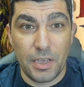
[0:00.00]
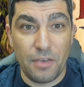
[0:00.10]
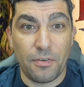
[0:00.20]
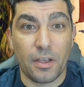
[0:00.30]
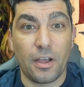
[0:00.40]

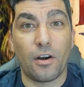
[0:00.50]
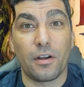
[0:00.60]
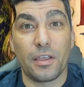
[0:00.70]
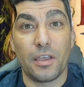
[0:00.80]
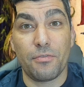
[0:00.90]
If a
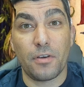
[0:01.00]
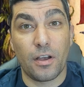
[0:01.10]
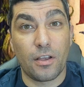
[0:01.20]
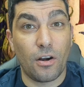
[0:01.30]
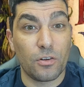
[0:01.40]

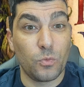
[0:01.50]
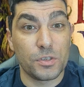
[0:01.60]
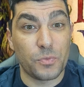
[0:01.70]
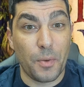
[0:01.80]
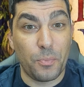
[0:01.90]
card
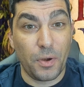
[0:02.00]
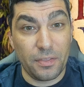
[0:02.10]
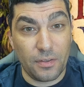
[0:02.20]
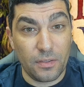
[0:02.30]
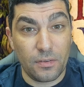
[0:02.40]
was
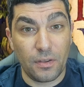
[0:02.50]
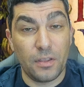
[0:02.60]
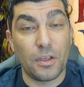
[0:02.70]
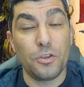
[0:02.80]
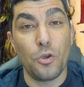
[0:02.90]
reprinted
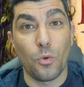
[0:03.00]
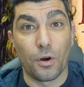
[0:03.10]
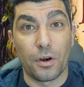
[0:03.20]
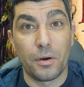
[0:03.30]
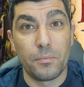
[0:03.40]
in a
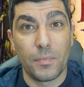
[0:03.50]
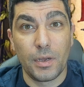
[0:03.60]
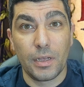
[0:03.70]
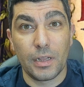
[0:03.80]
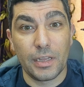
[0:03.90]
newer
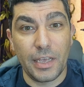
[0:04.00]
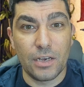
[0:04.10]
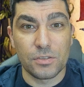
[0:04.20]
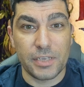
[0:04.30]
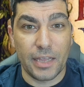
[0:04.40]

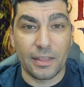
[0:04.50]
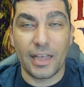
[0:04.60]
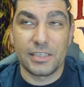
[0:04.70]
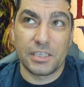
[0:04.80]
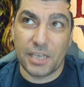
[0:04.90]
legal set,
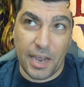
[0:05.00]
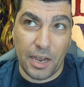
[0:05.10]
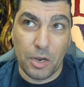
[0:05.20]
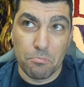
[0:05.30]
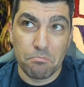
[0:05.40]
let's
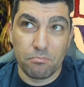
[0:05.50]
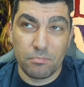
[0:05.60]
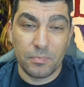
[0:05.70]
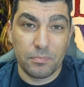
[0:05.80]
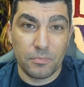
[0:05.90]
say
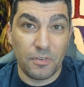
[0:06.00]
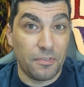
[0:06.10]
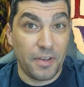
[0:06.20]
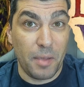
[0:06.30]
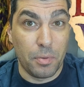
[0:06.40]

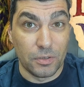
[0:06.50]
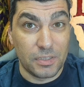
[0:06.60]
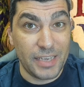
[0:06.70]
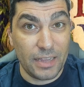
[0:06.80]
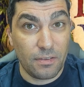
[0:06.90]

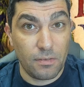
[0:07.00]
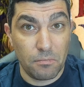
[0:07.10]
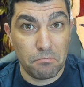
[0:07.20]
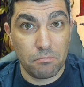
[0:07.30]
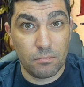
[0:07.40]
Feyboat set,
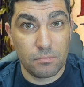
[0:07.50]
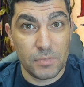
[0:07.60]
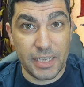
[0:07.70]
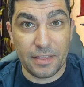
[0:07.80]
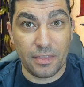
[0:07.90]

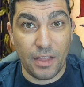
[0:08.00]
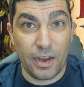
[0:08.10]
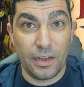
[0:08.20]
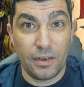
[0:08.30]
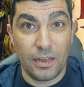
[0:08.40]
set
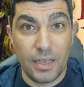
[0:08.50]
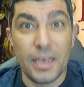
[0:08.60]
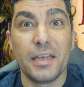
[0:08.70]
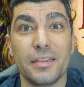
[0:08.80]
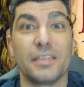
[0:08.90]
9,
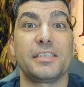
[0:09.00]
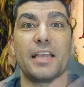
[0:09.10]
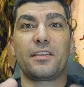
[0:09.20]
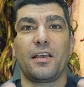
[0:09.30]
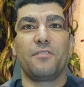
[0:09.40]
the
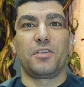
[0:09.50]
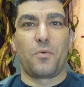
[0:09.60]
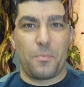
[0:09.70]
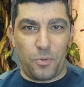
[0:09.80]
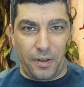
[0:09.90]
set of
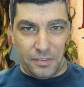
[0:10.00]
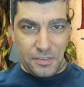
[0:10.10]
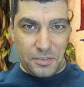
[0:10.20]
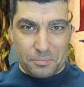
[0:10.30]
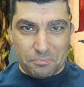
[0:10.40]
the
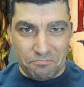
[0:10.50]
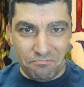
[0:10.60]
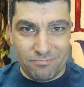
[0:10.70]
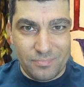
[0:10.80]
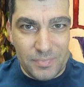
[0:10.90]
reprints.
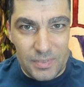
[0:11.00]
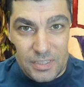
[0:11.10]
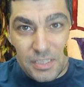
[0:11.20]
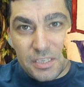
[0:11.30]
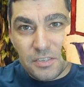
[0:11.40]

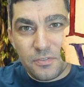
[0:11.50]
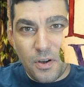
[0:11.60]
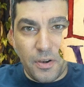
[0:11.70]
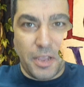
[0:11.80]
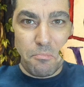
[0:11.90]
This is
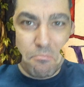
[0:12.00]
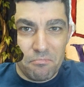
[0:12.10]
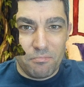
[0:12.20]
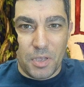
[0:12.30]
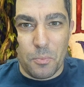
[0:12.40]
very
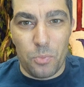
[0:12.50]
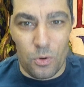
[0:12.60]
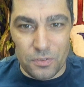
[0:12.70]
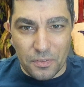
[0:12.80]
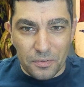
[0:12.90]

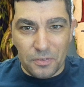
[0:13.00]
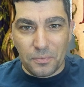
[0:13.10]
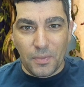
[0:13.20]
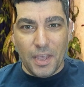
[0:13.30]
important.